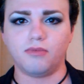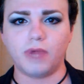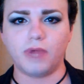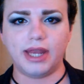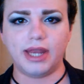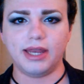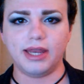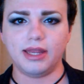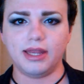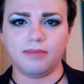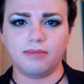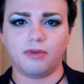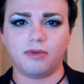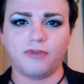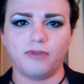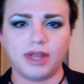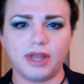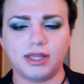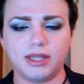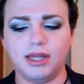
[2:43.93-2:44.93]
readied it and
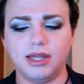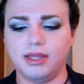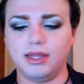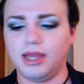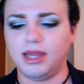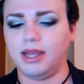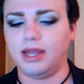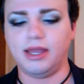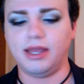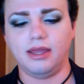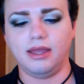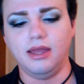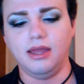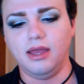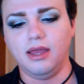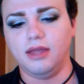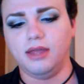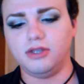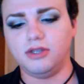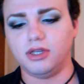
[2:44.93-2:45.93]
perfected it. Then I
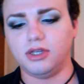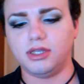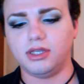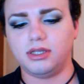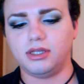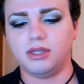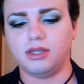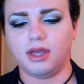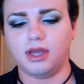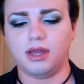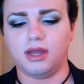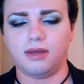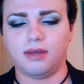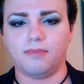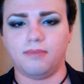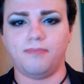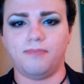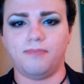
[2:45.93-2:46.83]
just